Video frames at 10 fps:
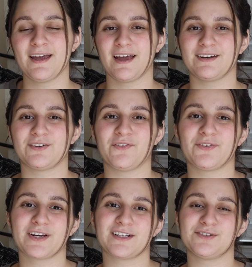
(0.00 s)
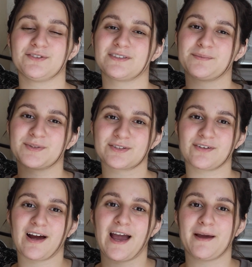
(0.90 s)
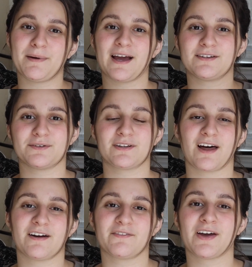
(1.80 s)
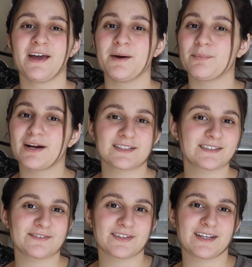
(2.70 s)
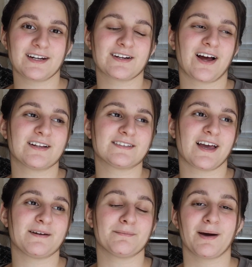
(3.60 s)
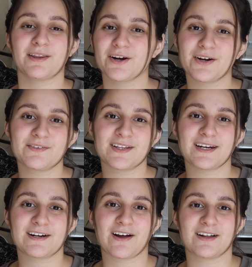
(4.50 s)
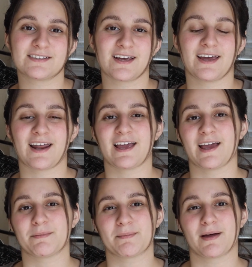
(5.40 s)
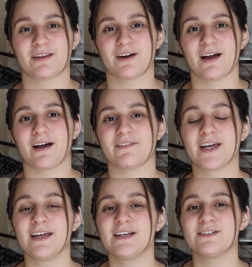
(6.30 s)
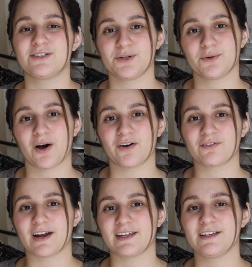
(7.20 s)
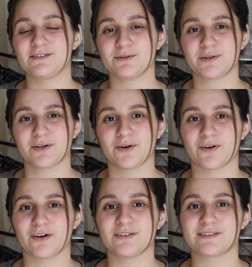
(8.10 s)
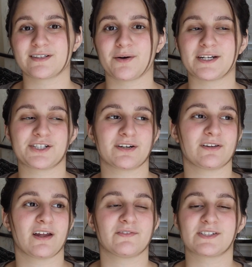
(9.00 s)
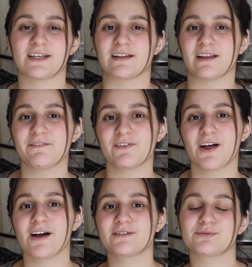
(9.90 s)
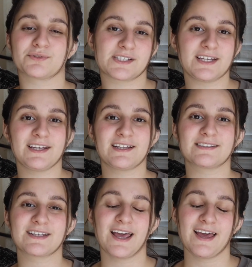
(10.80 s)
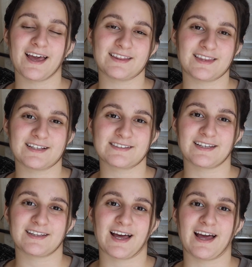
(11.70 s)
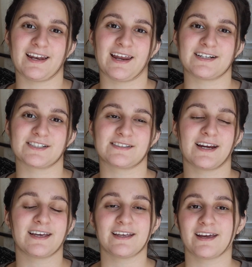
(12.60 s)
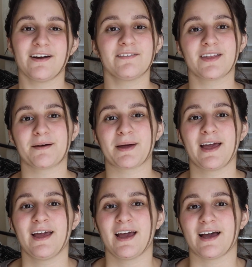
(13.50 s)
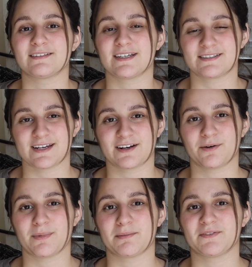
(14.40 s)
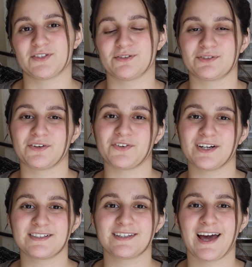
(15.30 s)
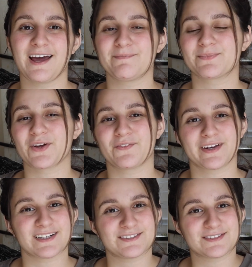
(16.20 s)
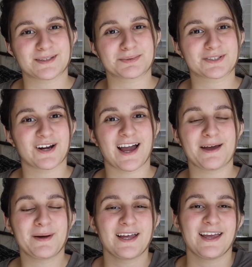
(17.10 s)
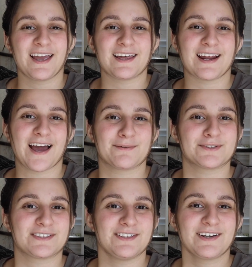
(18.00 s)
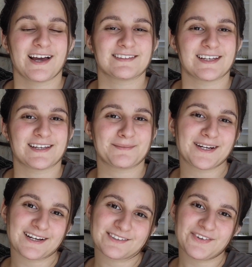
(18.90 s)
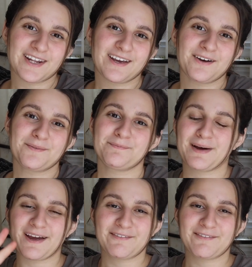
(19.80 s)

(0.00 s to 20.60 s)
and don't forget to subscribe. I do a lot of pregnancy related content, motherhood related content. I am a mother of two little girls, so I share a lot of day in the life vlogs, routines, and things like that, and just taking care of them as a stay-at-home mom of two. So if you're into that, don't forget to subscribe, and I will see you guys in my next video. Bye